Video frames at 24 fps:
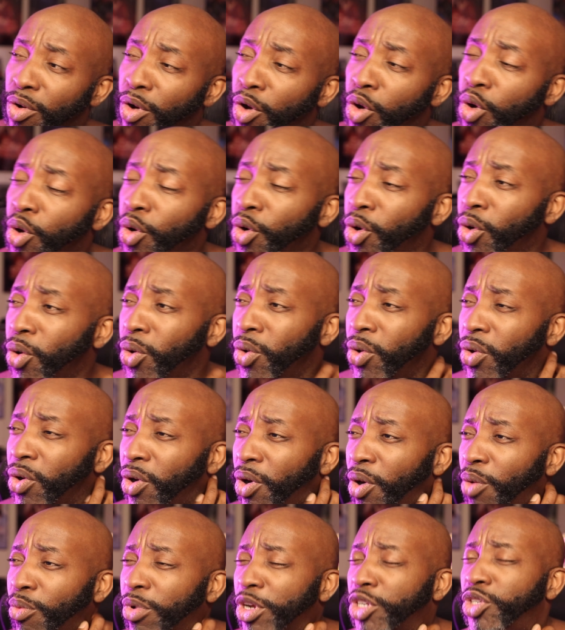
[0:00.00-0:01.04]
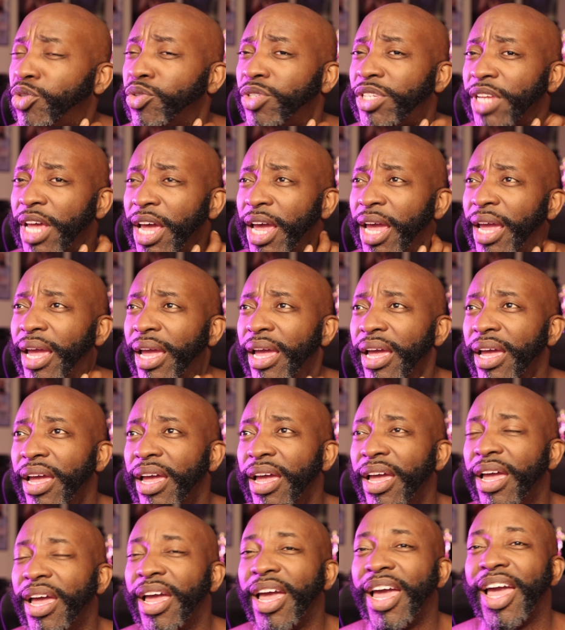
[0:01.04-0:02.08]
Who? What you say?
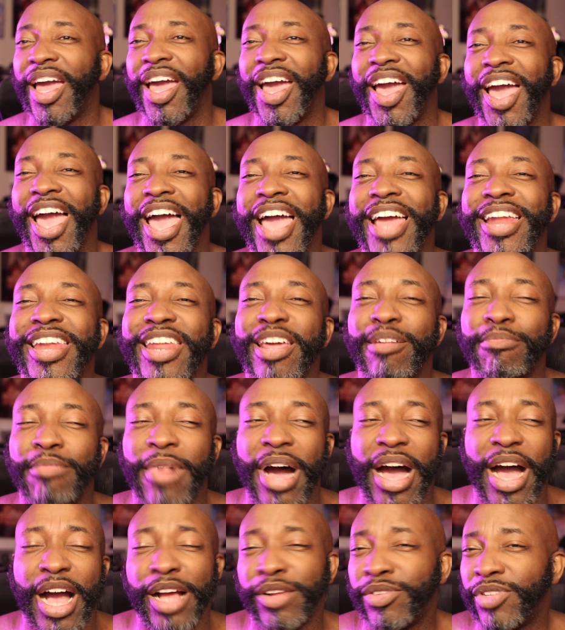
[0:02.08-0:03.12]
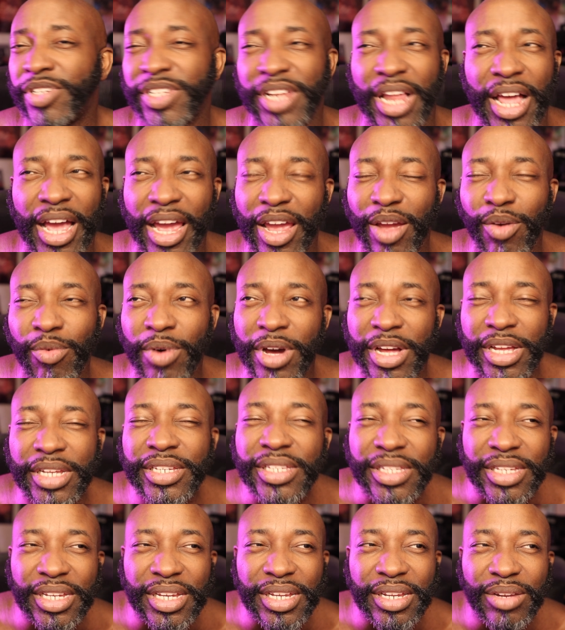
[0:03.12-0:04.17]
And then Maj was like, what
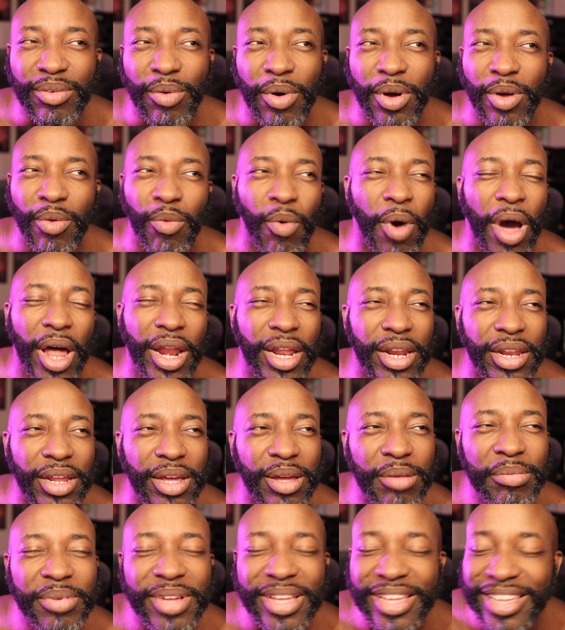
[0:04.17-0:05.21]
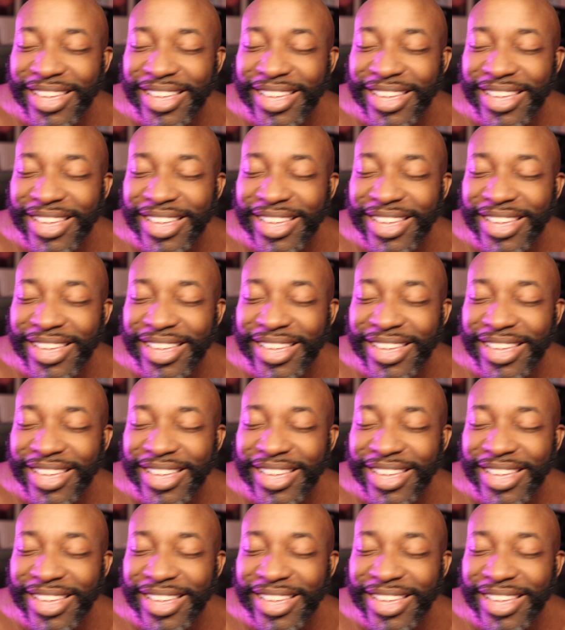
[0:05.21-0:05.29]
is it? What? One of them.